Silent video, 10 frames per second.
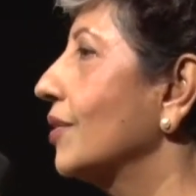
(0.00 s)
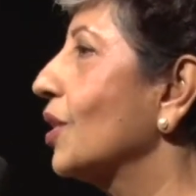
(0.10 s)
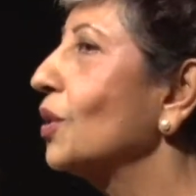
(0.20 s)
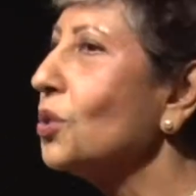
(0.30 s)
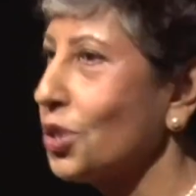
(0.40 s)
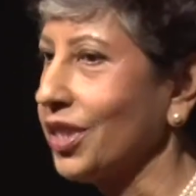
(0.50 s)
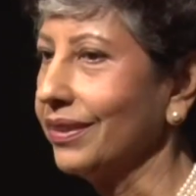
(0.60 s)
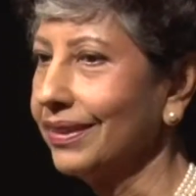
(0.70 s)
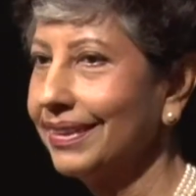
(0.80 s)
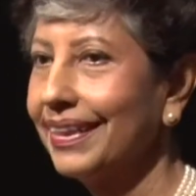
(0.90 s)

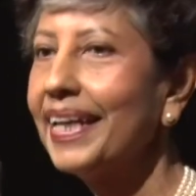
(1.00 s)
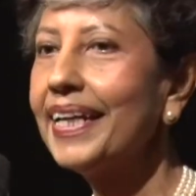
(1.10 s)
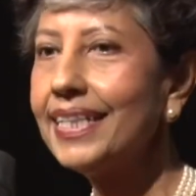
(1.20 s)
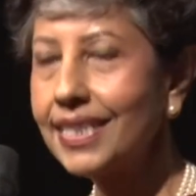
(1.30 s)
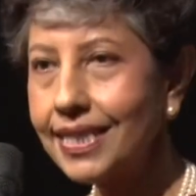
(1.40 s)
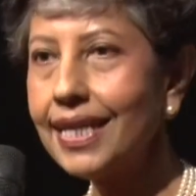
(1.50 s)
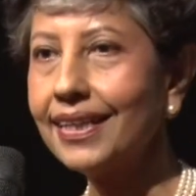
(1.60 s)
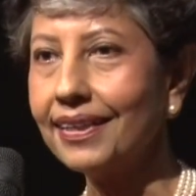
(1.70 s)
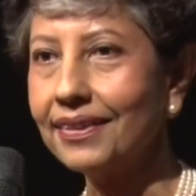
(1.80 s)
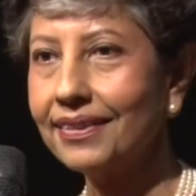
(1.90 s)
solution is
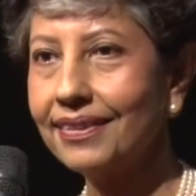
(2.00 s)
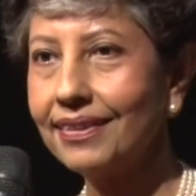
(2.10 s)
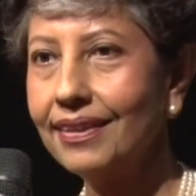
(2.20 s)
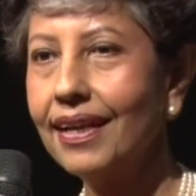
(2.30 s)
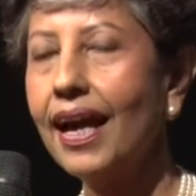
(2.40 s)
taken